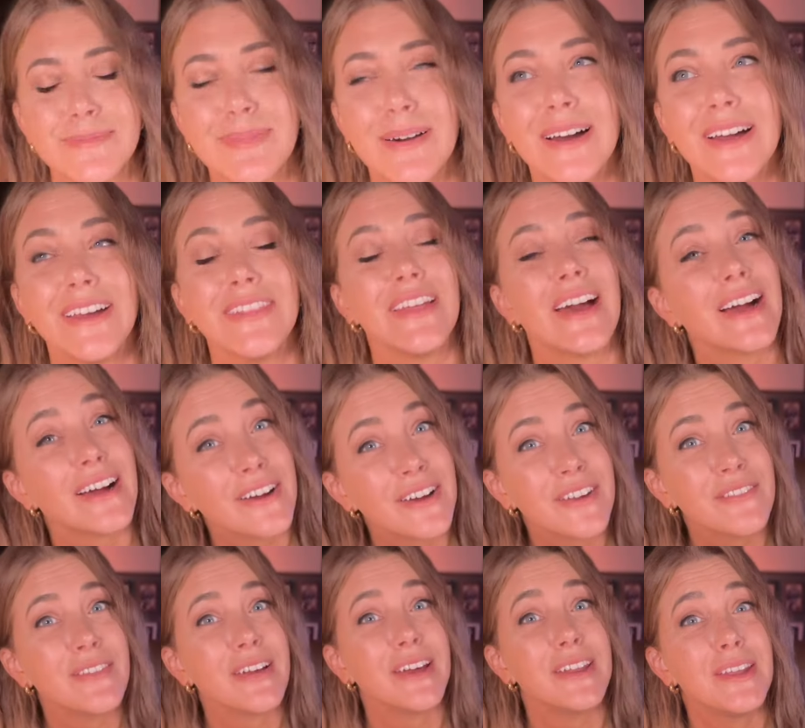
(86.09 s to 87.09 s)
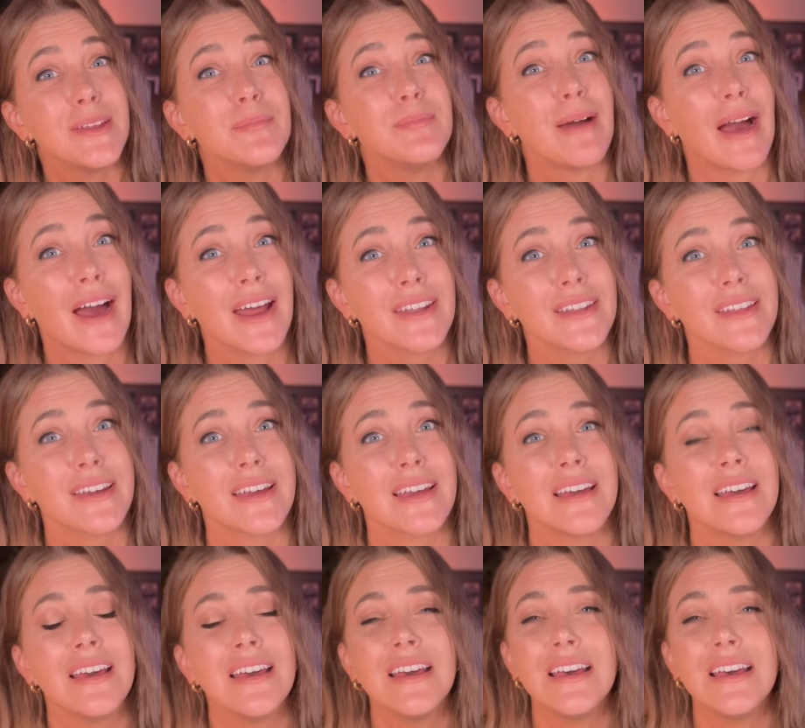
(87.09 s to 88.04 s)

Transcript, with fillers: But that could have ended badly.